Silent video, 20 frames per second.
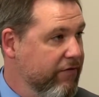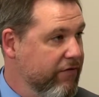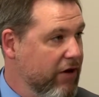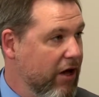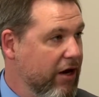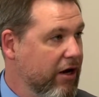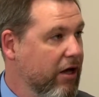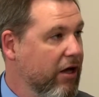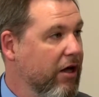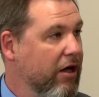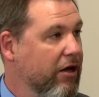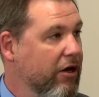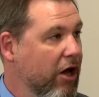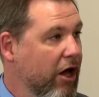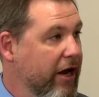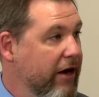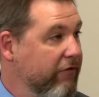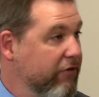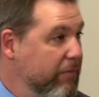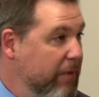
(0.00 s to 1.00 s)
Not
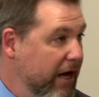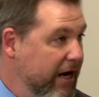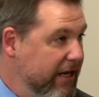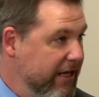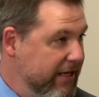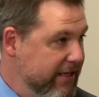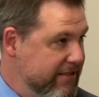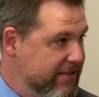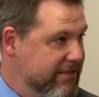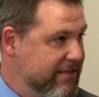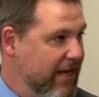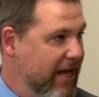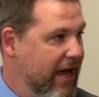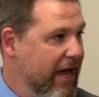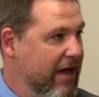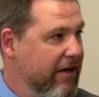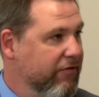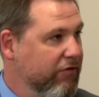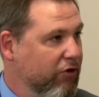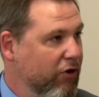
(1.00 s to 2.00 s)
everybody gets to
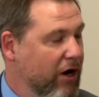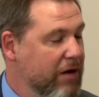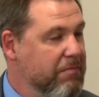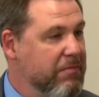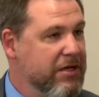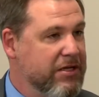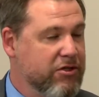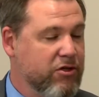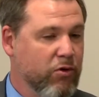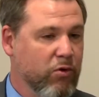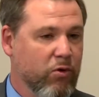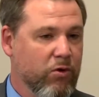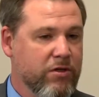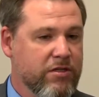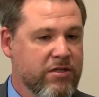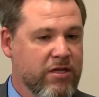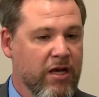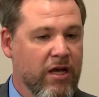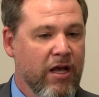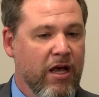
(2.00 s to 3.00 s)
have great mentors.